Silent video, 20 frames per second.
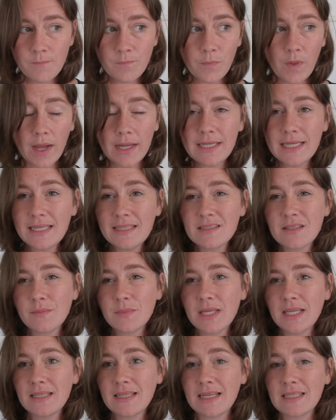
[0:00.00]
I need
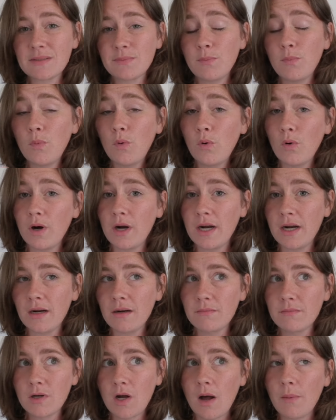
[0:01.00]
something that's more
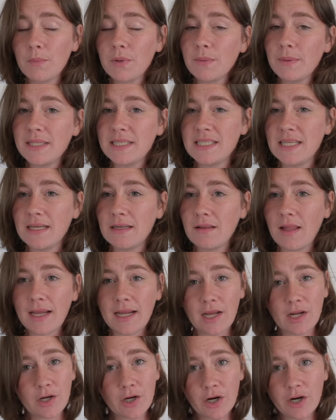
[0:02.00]
complementing
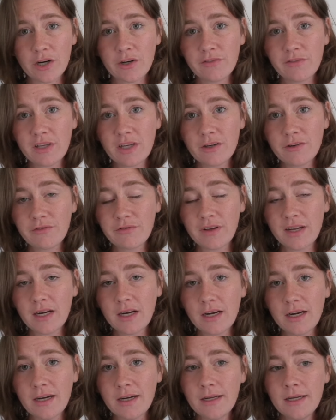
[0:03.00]
like a curvier
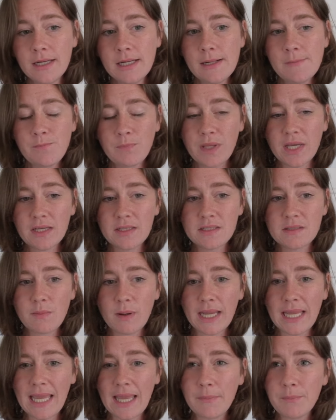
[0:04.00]
figure, because
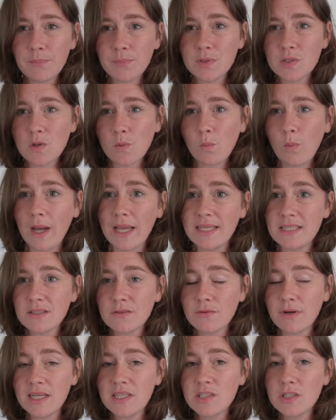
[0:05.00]
my hip to waist
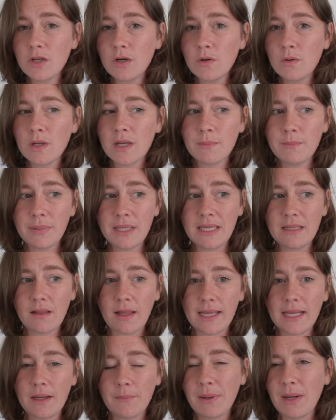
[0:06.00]
ratio can be
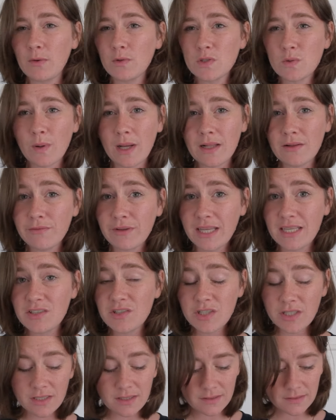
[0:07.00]
like about 12
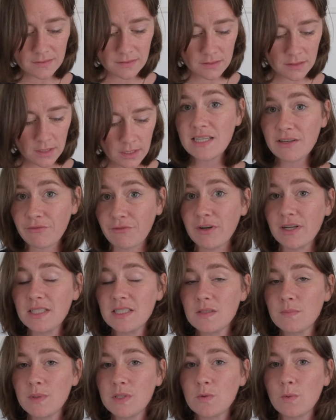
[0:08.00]
inches
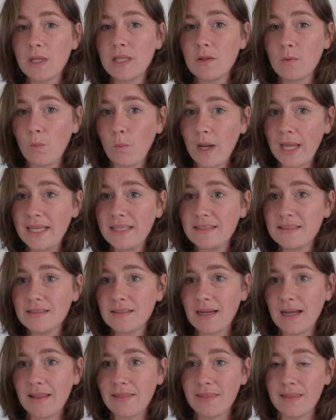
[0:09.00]
difference between the waist
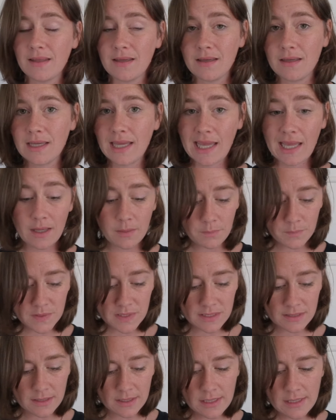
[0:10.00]
and the
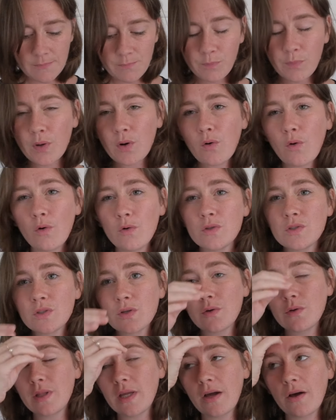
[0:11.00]
hips. But
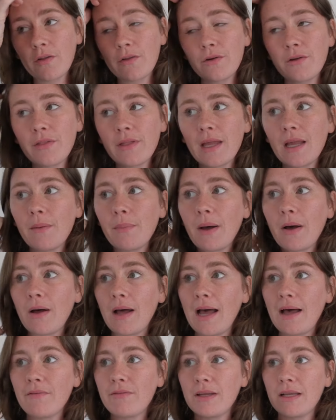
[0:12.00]
also the other thing about
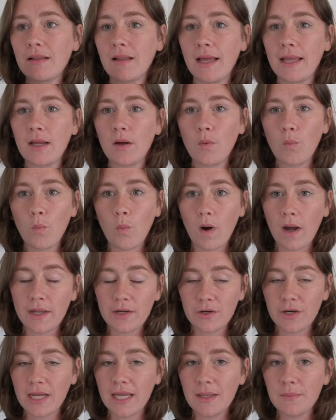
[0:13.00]
having like
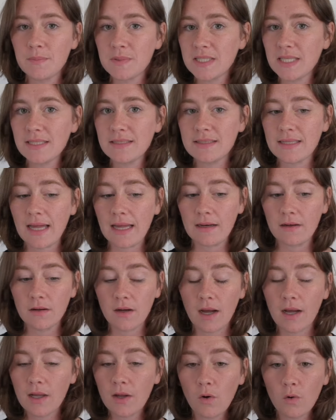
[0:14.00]
wider hips is that
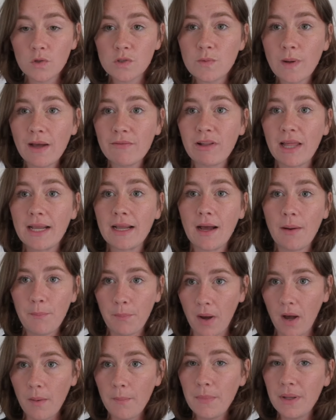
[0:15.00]
I also have like a
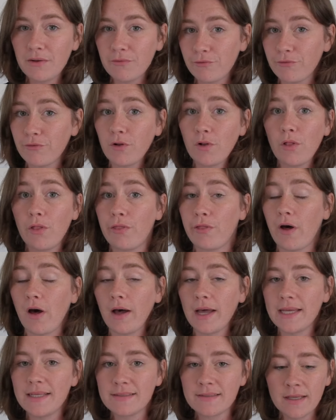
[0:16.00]
bum and full
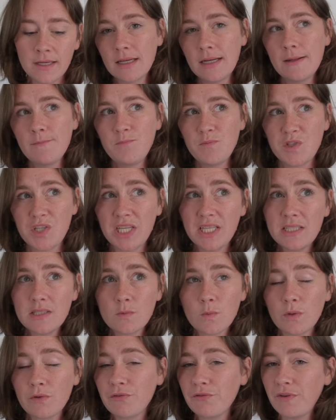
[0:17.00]
thighs. Jeans
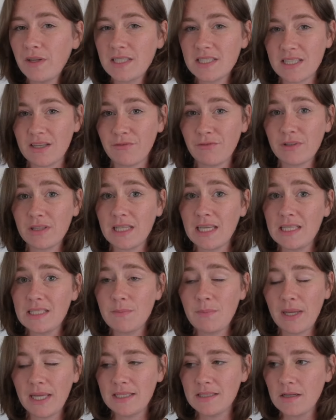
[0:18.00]
will fit differently
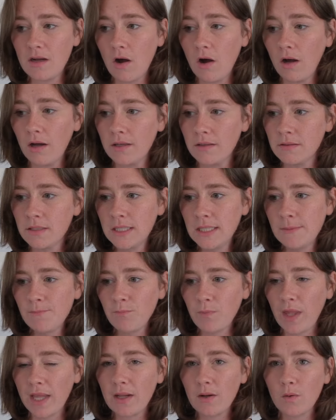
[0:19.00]
depending on
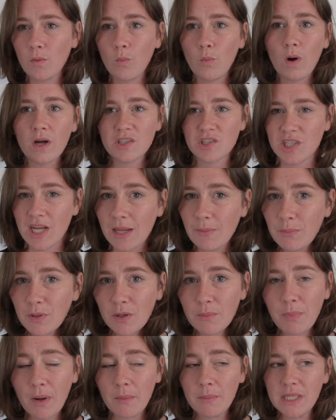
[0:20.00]
like what shape your
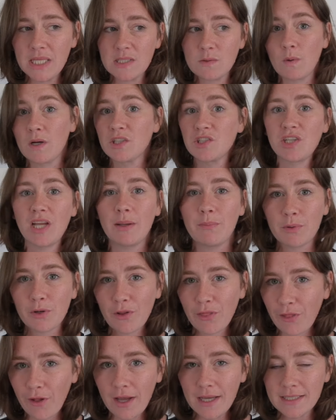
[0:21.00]
bum is, what shape your
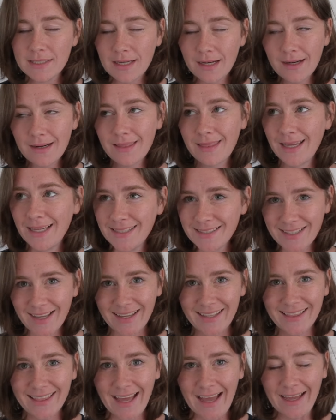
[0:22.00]
thighs are, things
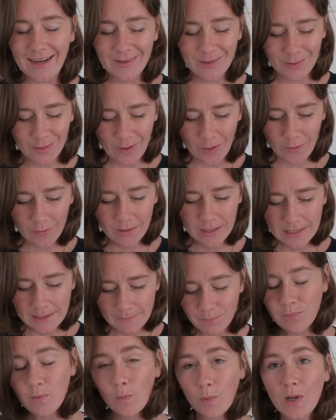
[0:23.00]
like that, you know?
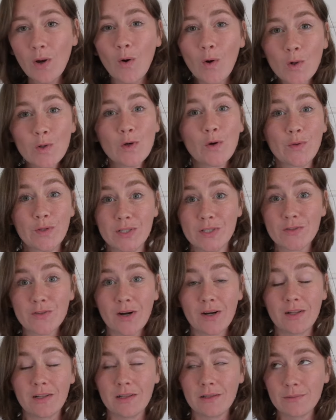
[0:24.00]
We all know the
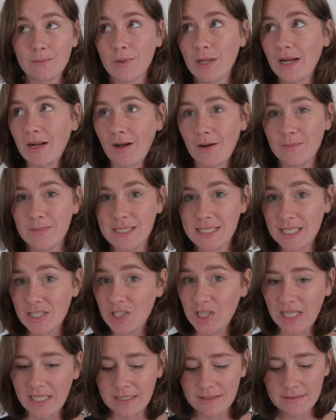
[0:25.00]
struggle when it comes to
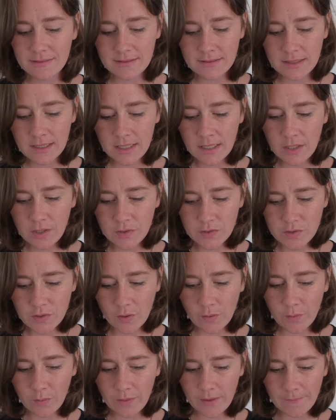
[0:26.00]
jeans.
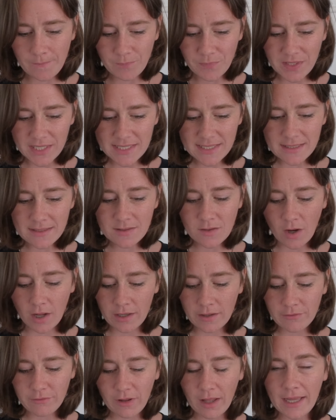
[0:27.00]
So this is kind
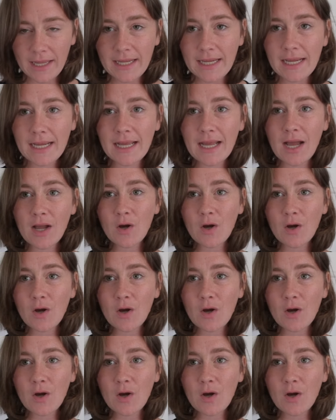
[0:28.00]
of like a